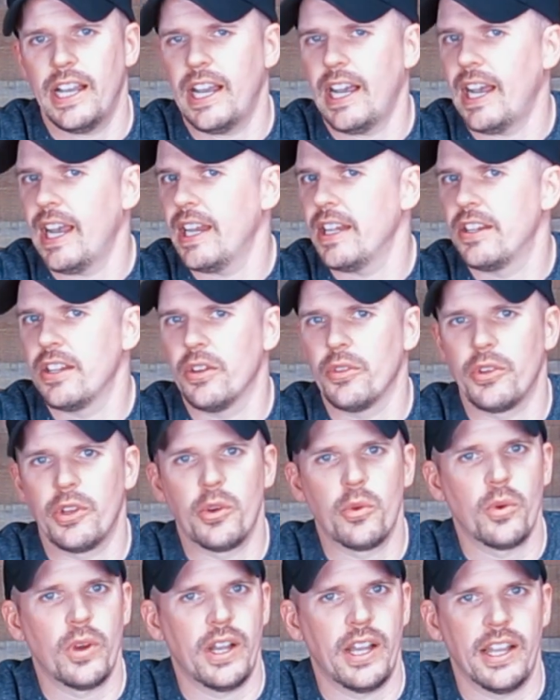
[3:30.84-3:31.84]
I don't
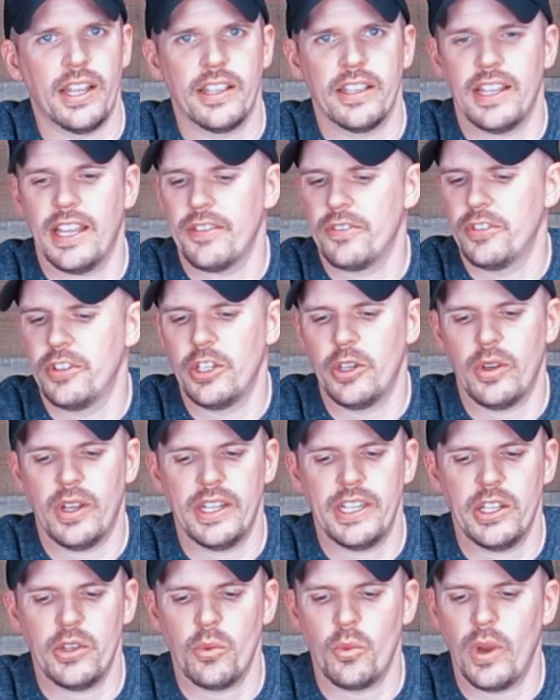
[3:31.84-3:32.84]
know why. I have no
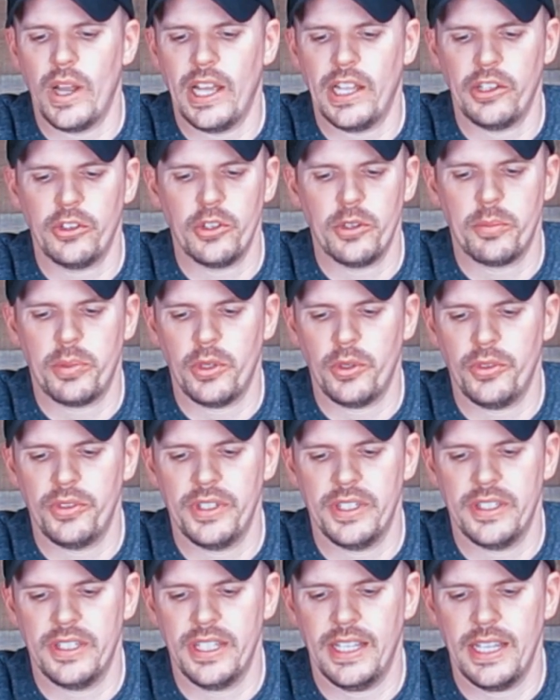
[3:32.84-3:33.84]
idea why LEUPOLD
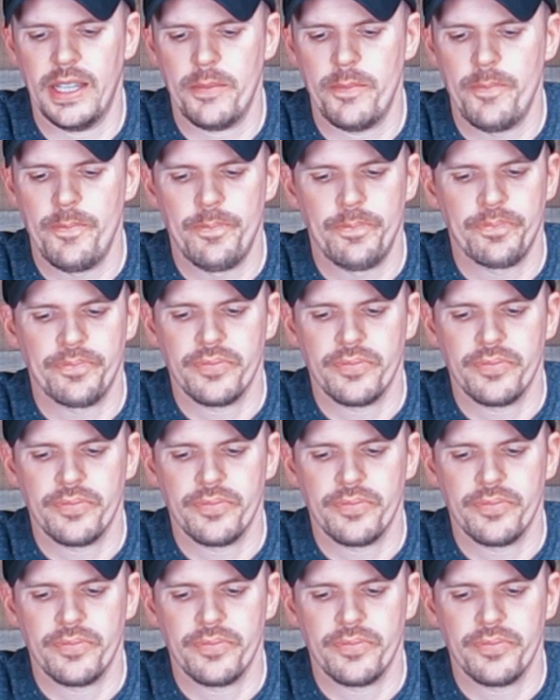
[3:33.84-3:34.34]
did that.